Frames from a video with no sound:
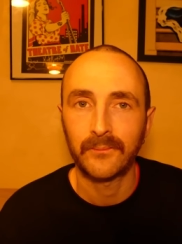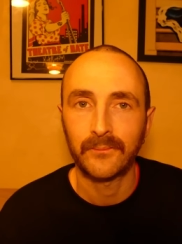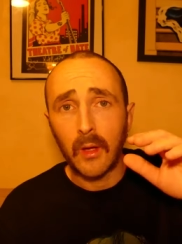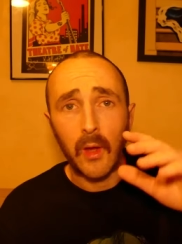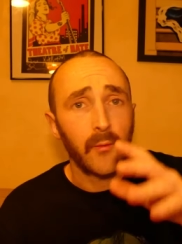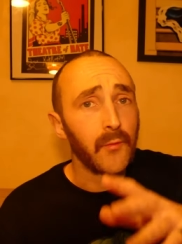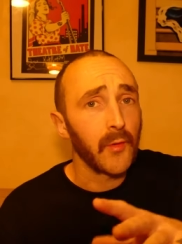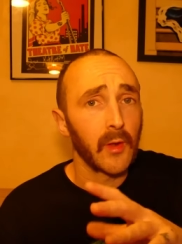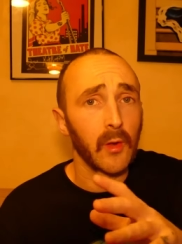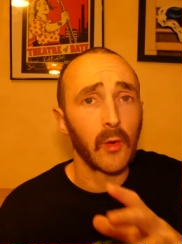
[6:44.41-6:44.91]

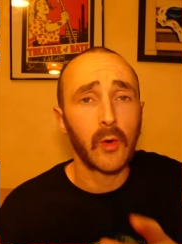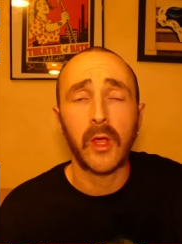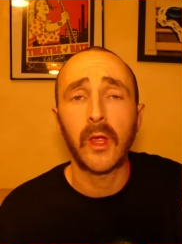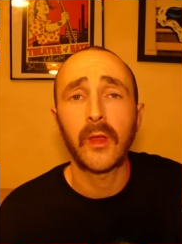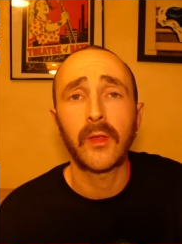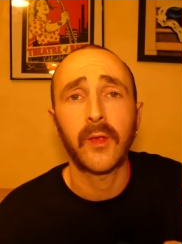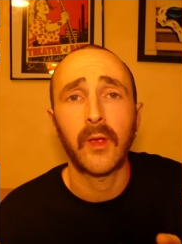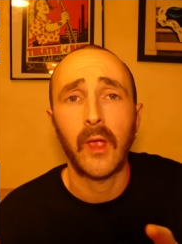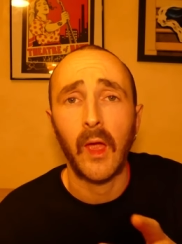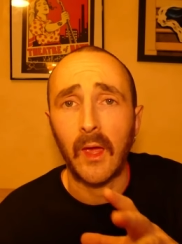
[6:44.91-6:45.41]
If you're looking
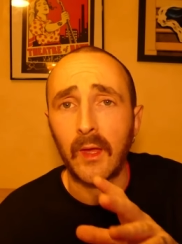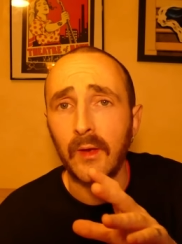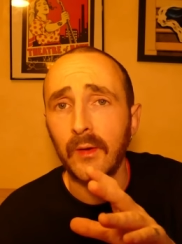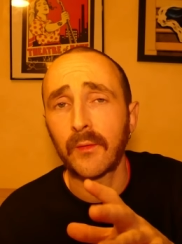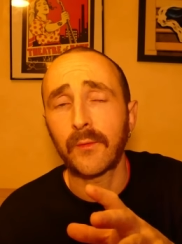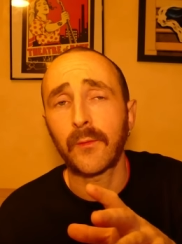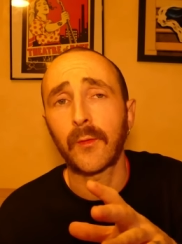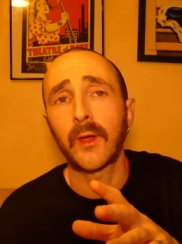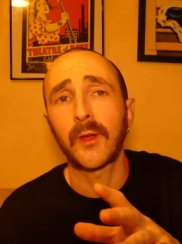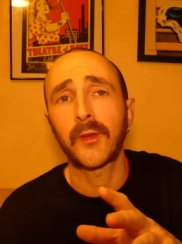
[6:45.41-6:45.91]
to get into
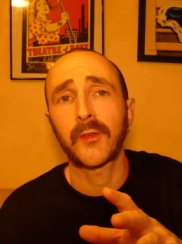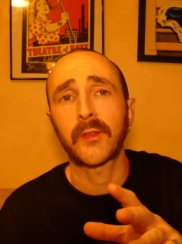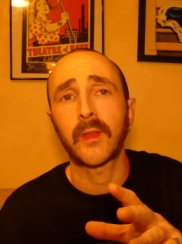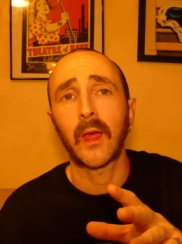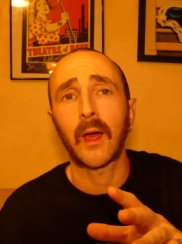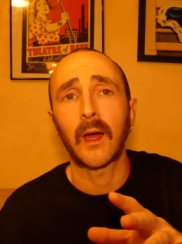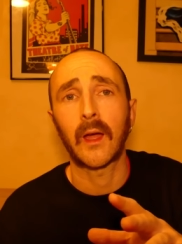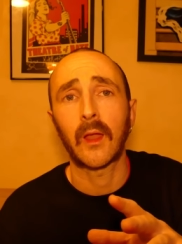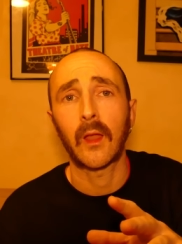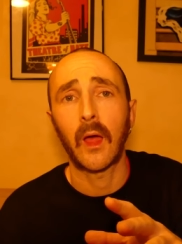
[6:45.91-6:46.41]

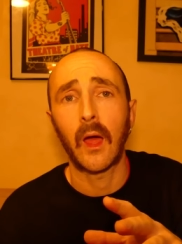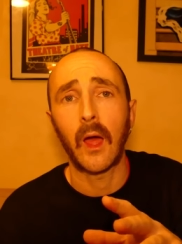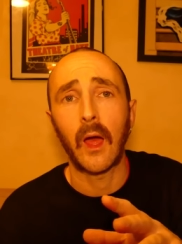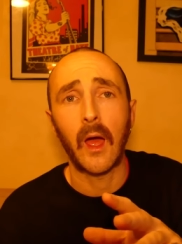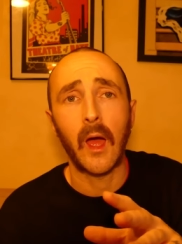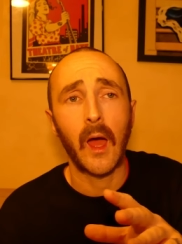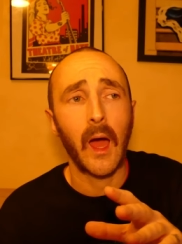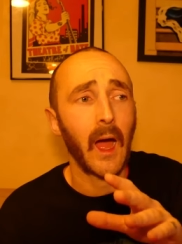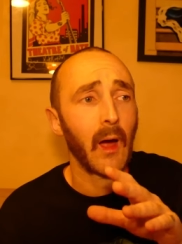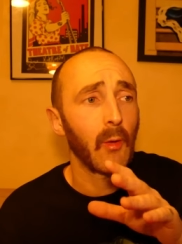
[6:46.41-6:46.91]
freestyle, uh,
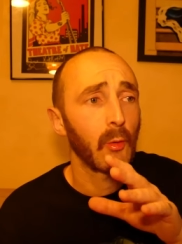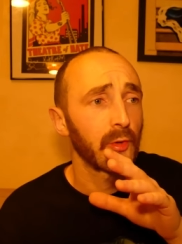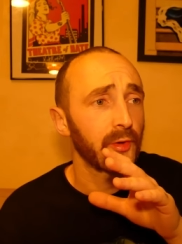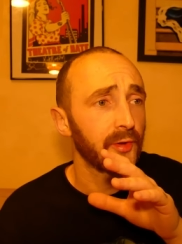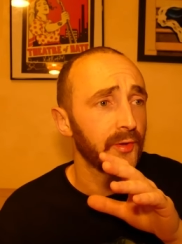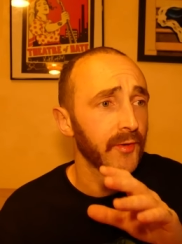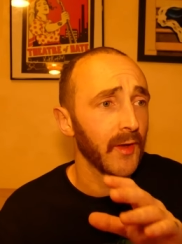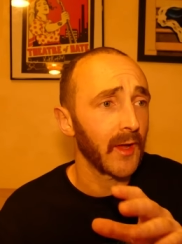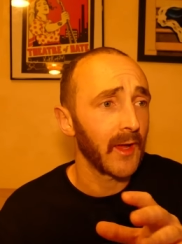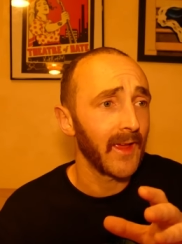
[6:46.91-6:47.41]
I would
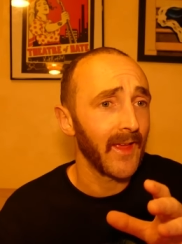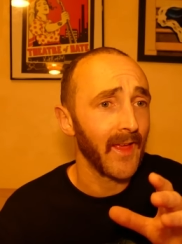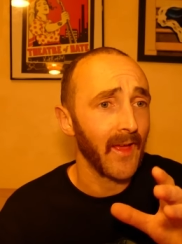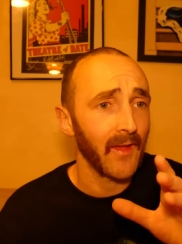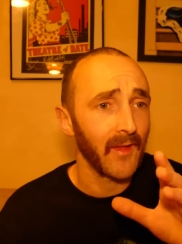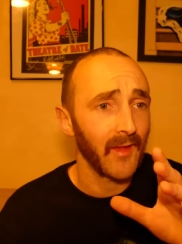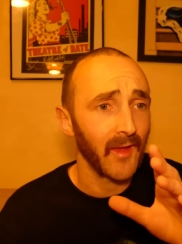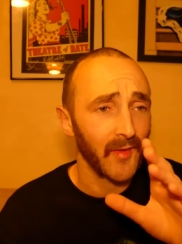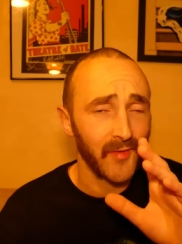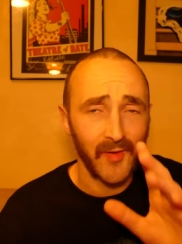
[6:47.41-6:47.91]
say
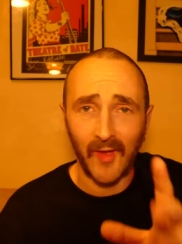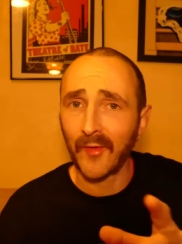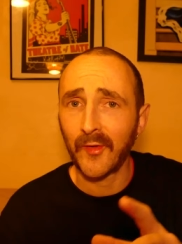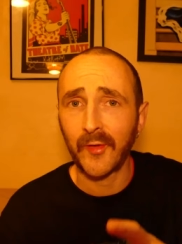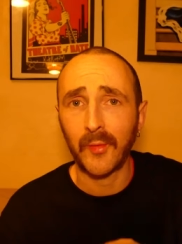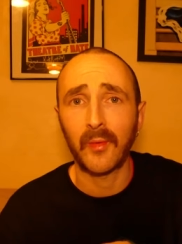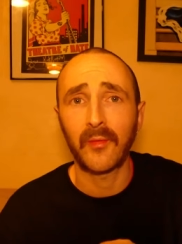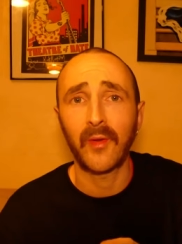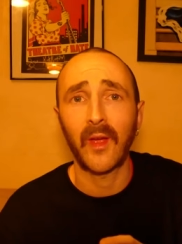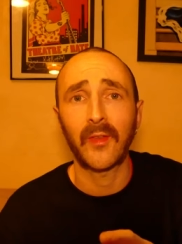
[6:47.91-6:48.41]
attend
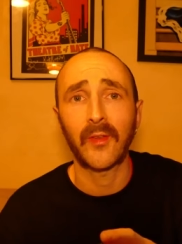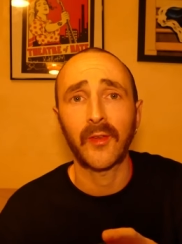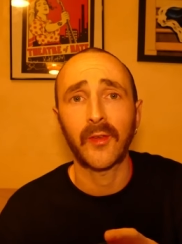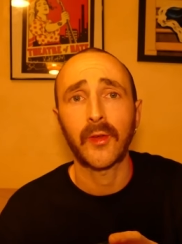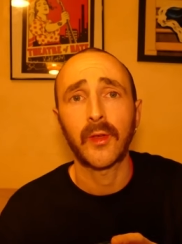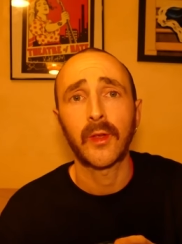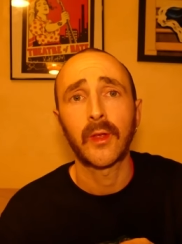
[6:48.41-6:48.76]
some events,